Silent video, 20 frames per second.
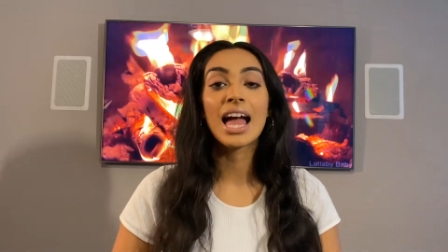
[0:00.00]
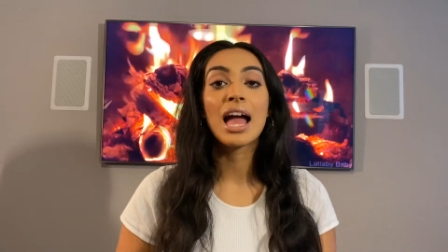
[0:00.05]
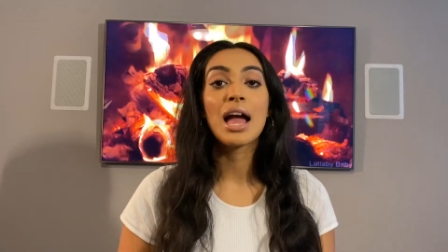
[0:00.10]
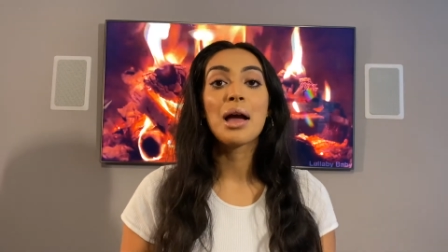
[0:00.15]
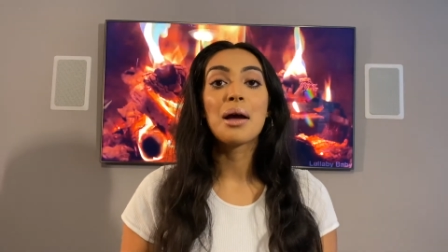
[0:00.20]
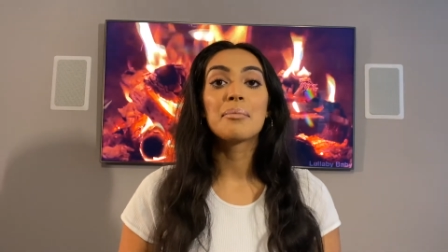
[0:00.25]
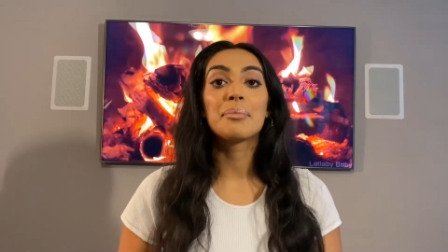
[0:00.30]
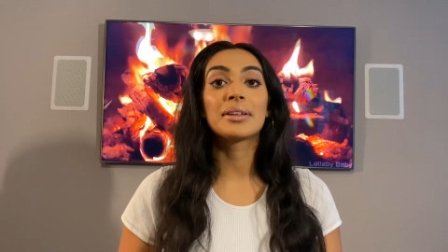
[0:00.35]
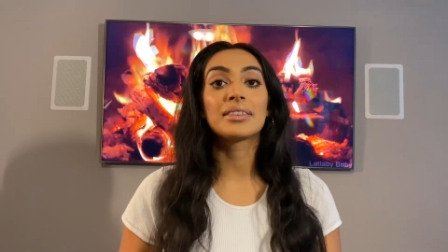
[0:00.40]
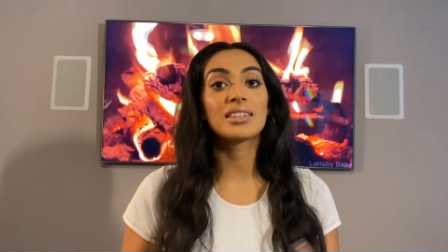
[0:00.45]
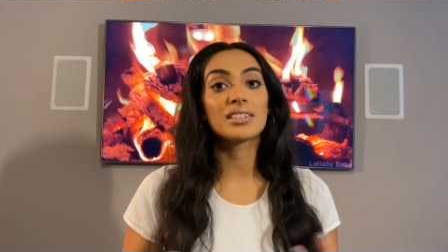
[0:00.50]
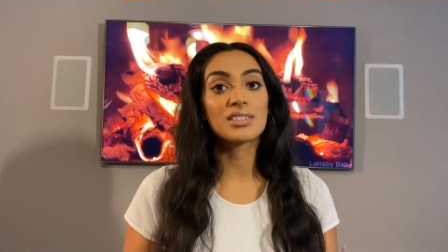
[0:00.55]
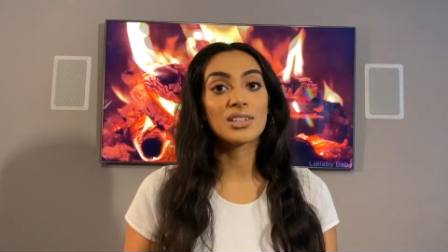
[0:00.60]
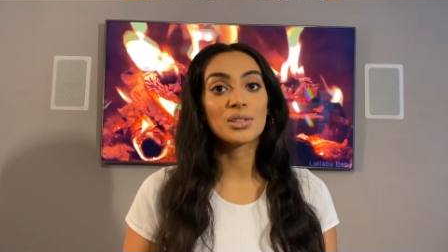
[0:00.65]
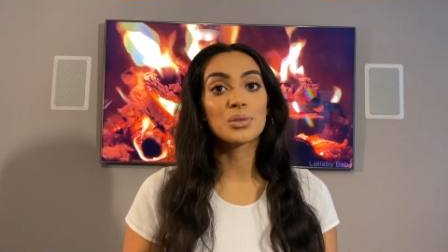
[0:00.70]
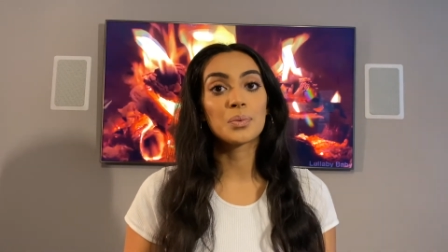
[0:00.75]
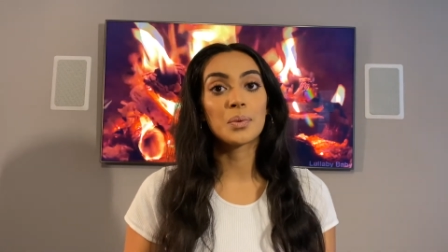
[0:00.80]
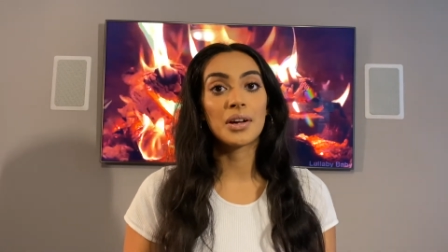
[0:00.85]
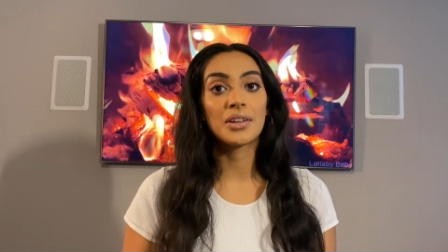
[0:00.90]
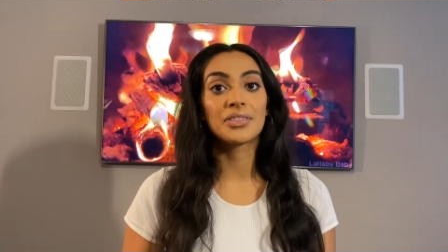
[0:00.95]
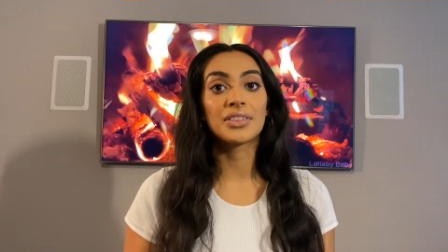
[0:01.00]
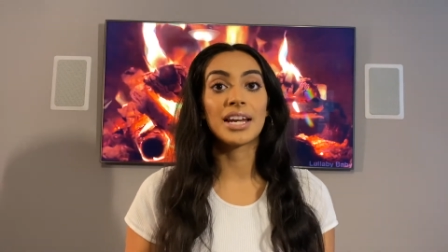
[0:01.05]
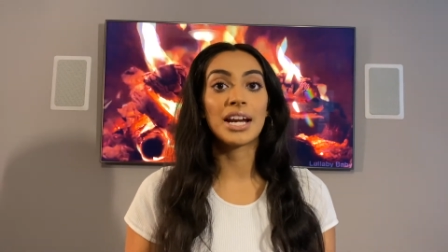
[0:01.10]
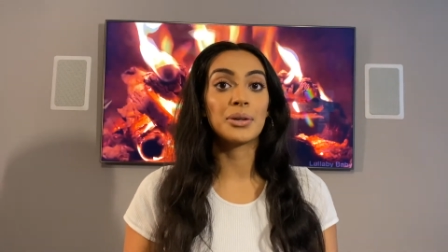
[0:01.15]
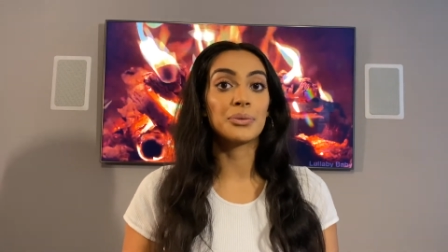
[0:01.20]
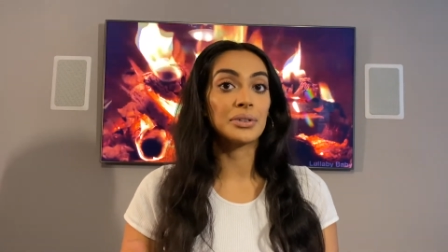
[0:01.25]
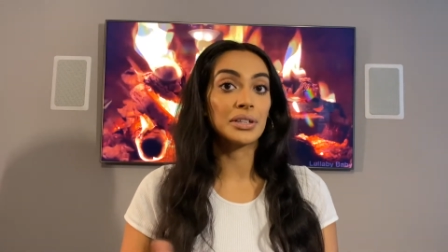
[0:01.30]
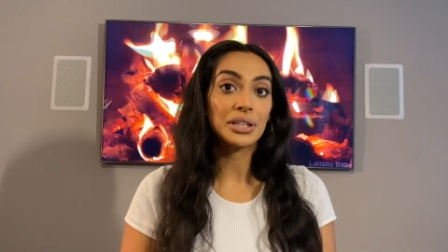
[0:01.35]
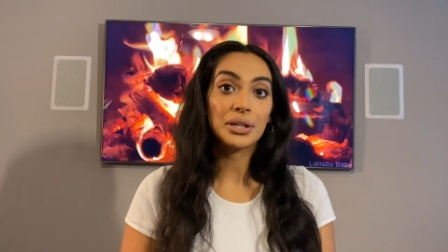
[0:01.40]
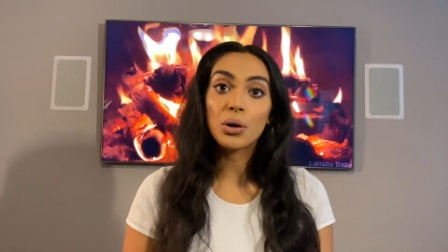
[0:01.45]
but this is one that I
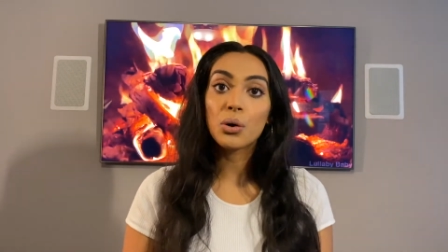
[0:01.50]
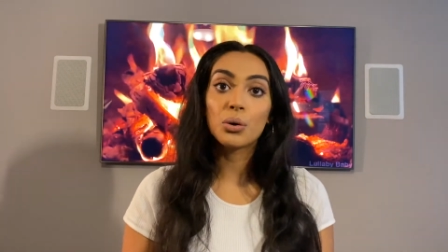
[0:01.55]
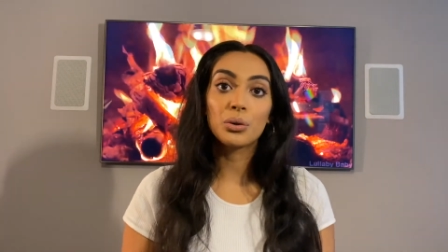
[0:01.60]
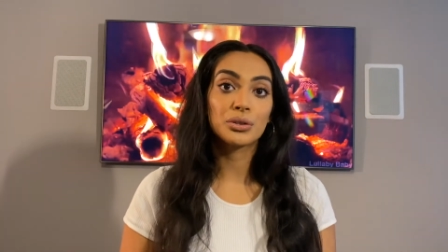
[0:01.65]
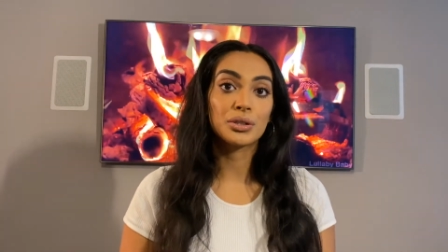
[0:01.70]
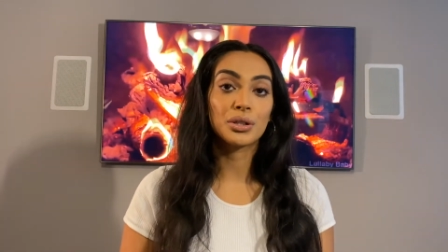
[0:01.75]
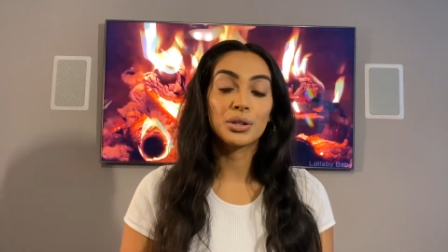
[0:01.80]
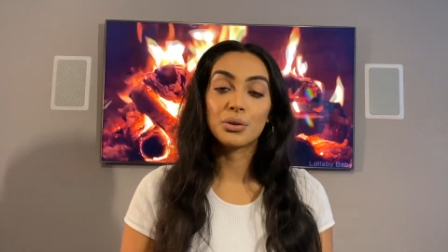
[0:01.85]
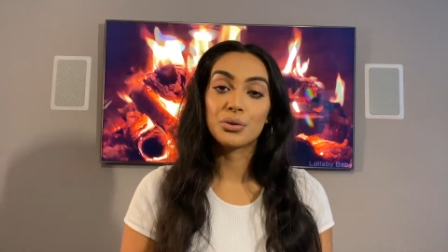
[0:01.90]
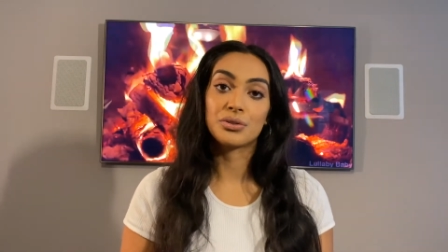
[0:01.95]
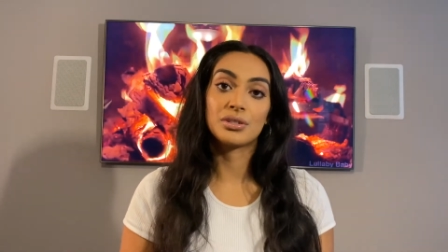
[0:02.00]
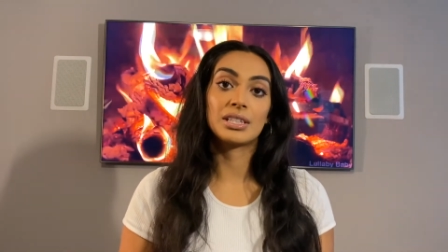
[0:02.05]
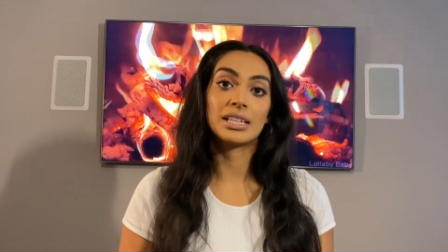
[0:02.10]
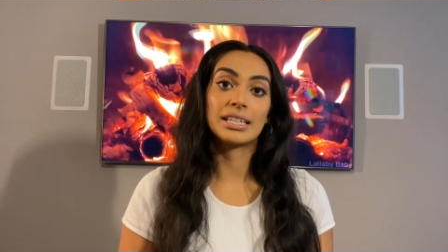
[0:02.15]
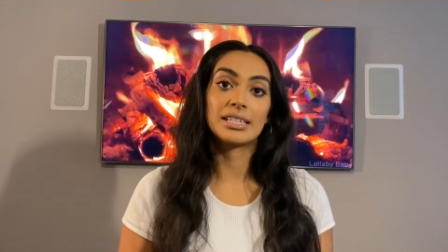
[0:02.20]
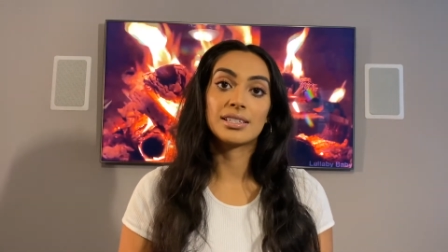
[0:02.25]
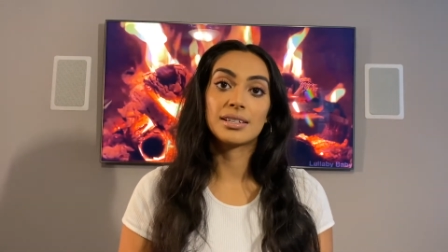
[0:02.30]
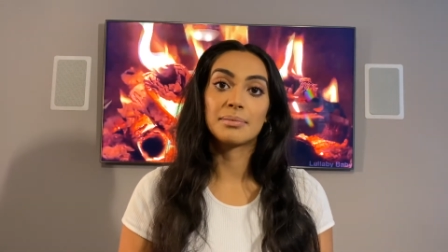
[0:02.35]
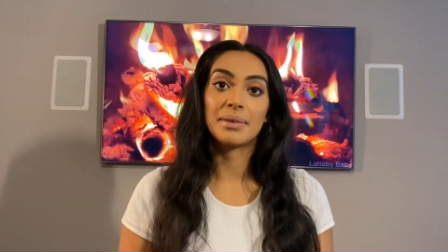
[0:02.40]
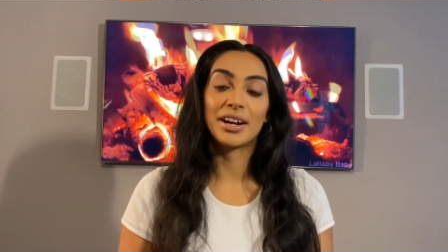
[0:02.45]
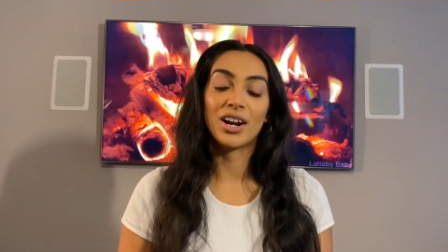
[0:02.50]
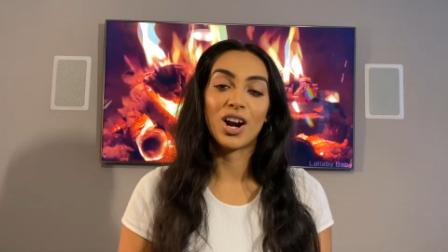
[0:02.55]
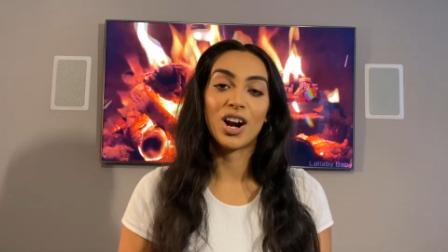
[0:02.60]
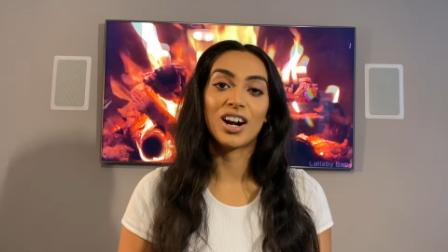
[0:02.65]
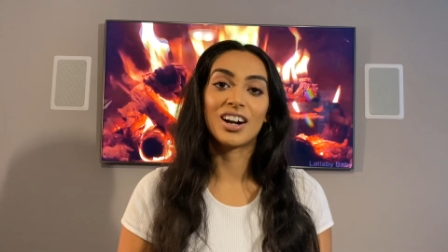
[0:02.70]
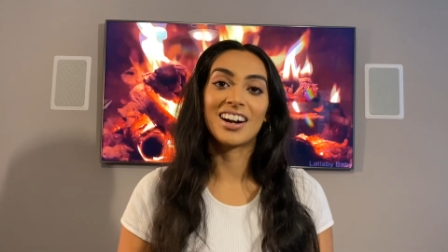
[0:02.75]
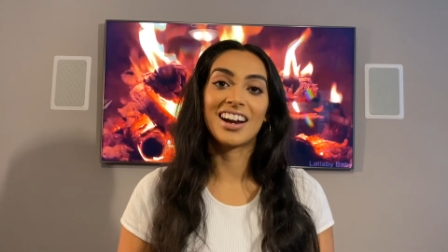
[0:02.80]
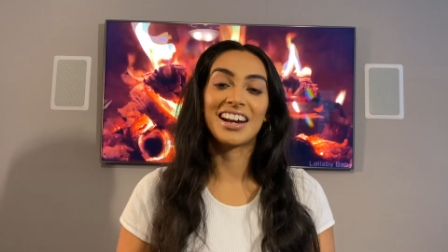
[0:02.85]
really hold closely to my heart,